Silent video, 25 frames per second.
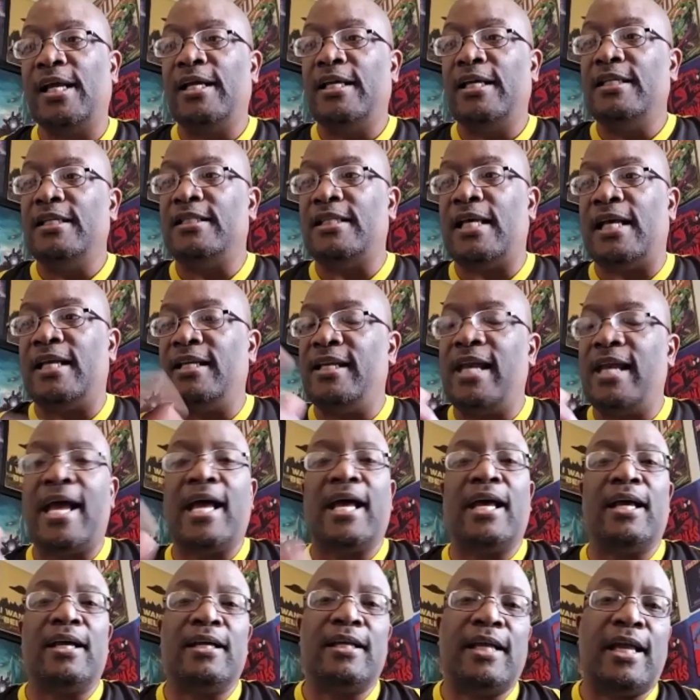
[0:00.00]
said,
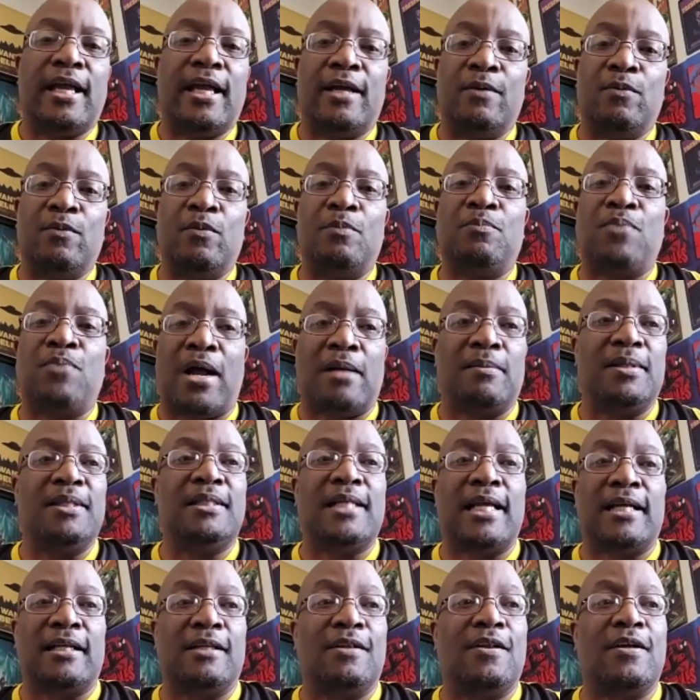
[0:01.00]
yeah, it would probably
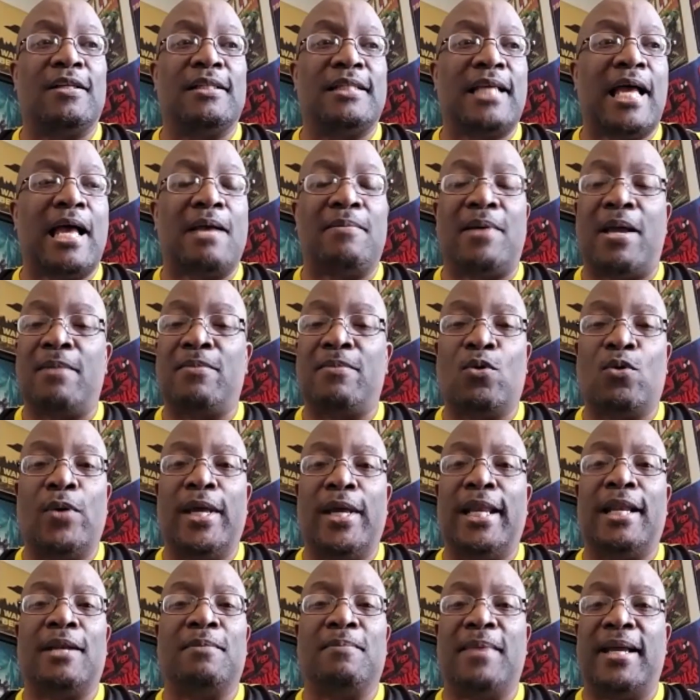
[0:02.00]
take a long time, man, but
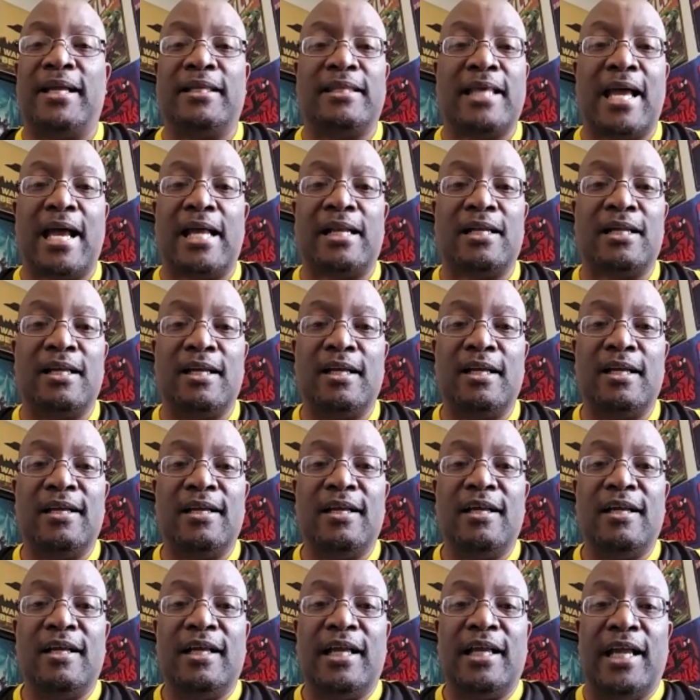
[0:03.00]
we didn't make that.
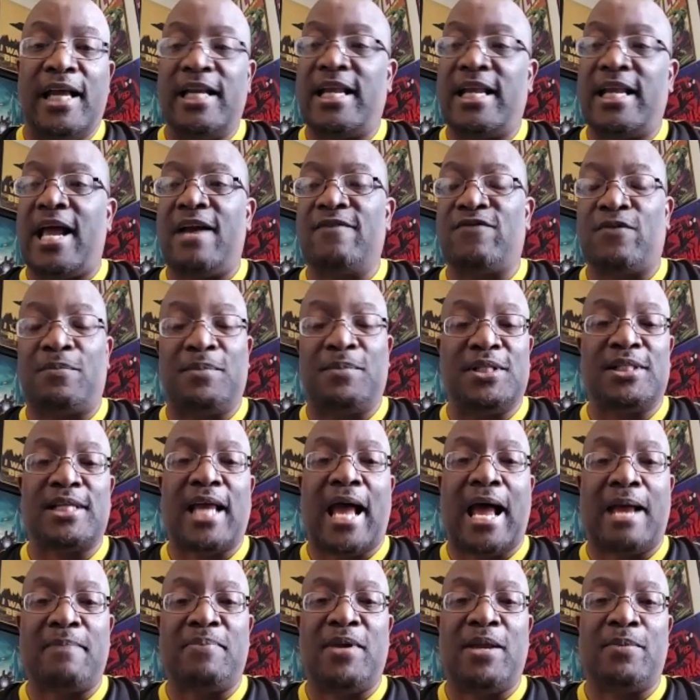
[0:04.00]
It came from the
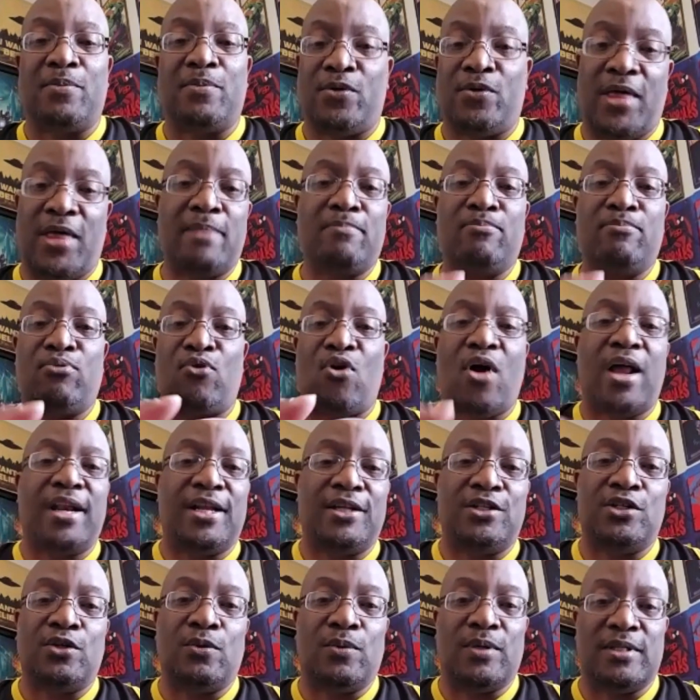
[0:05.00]
sky people. They brought
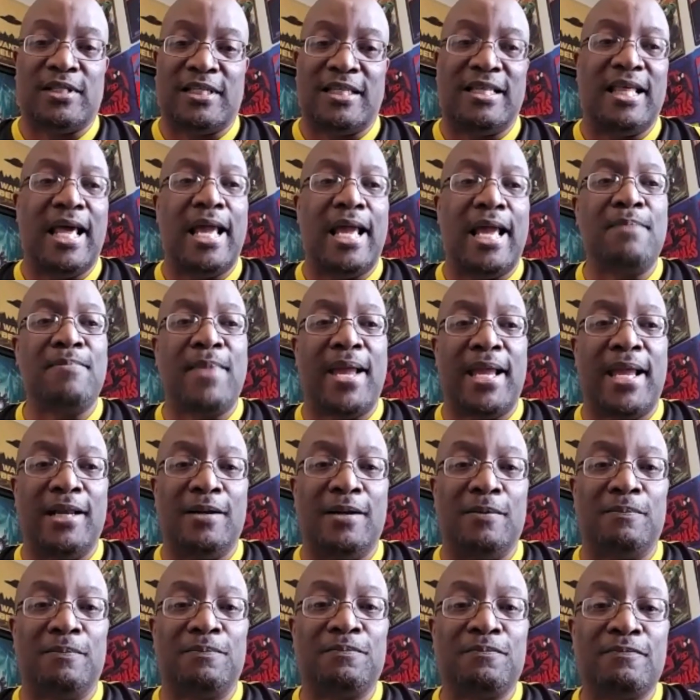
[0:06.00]
it to us. They made them.
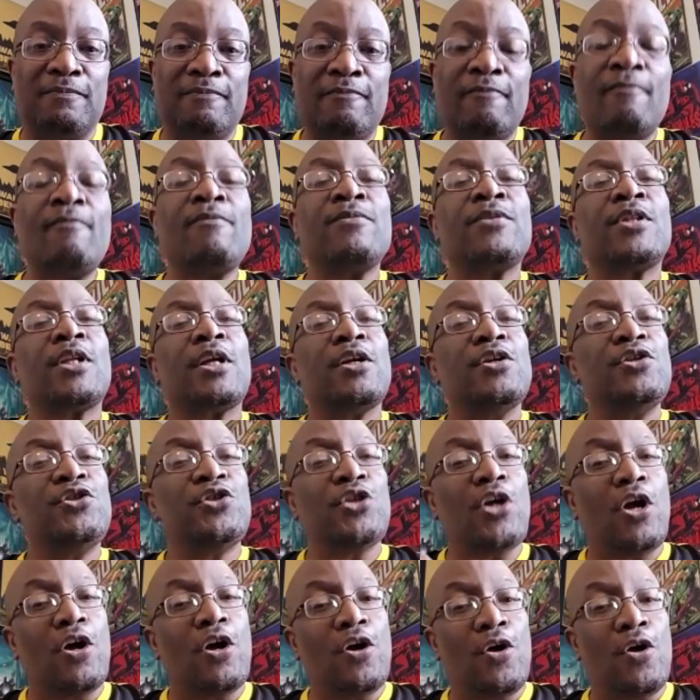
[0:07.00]

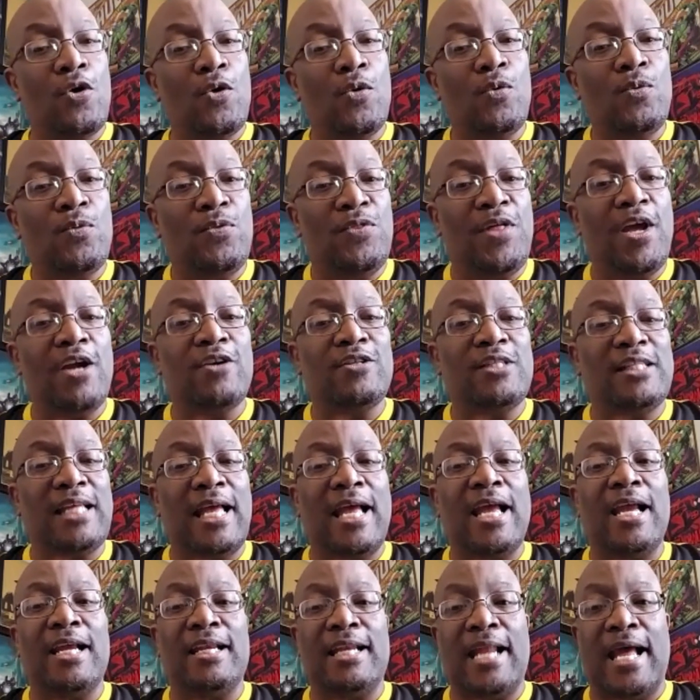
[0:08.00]
So they're
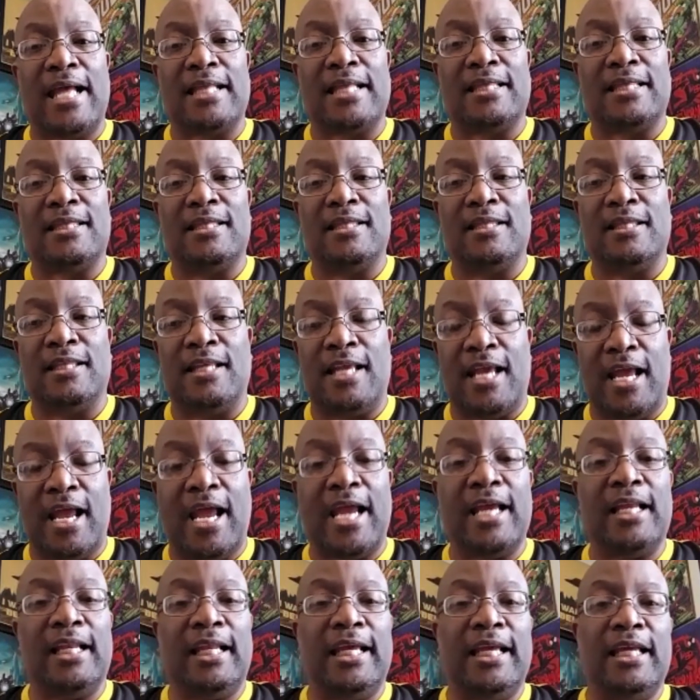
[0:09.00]
saying that
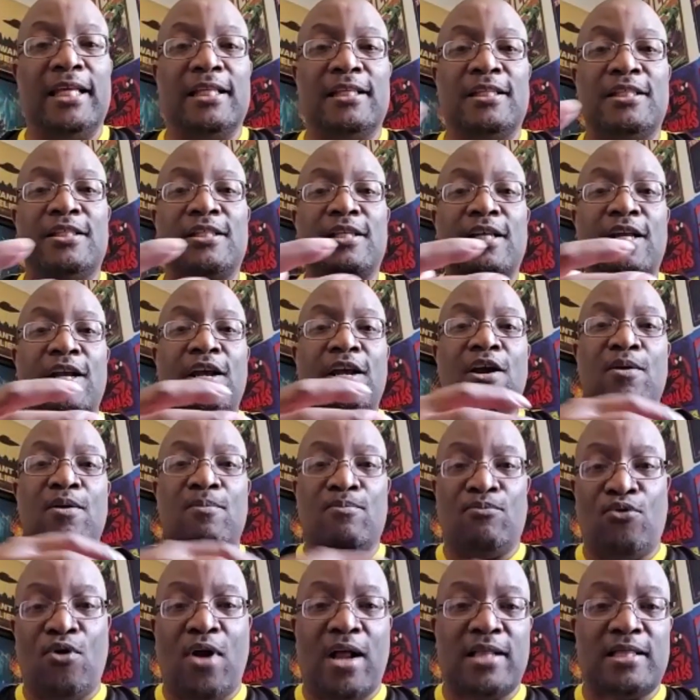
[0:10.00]
aliens
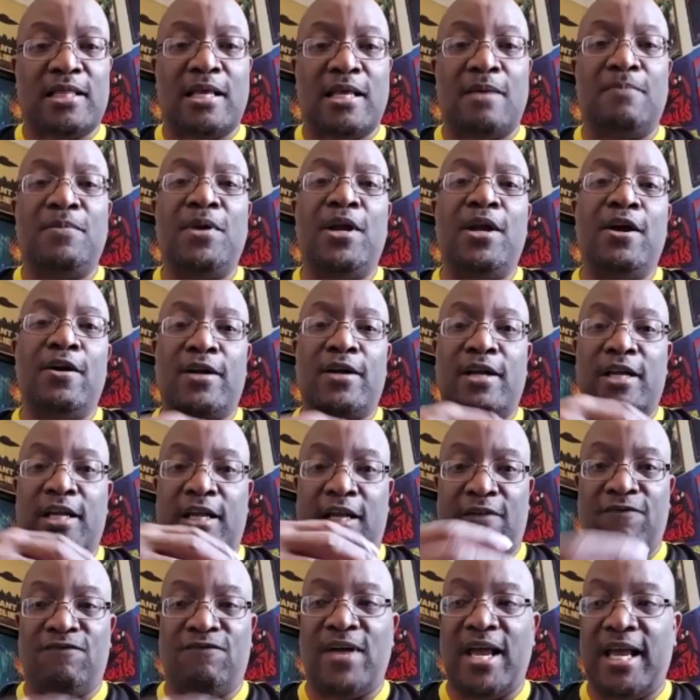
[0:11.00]
brought them here,
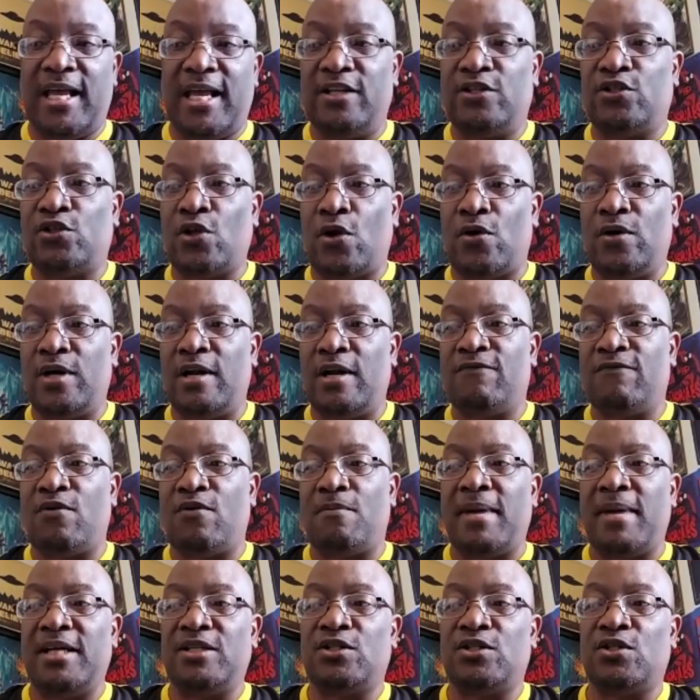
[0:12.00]
conveyed certain
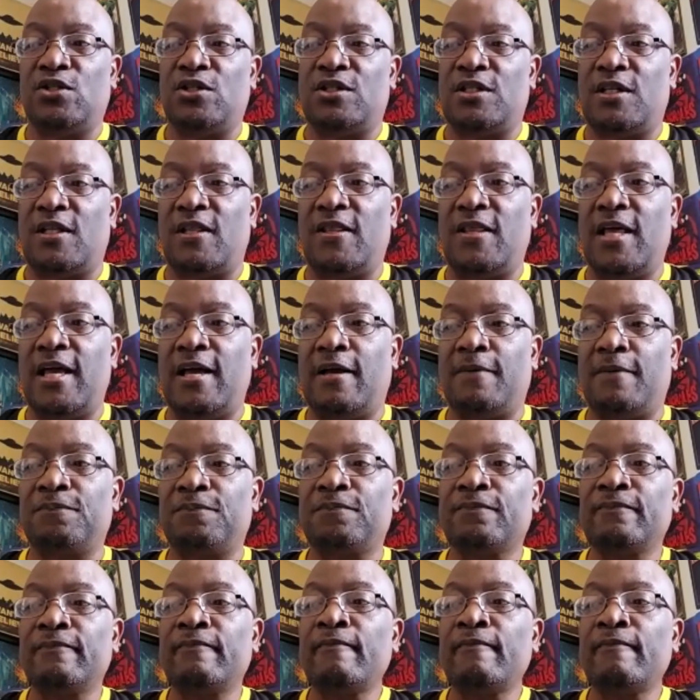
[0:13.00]
information to them.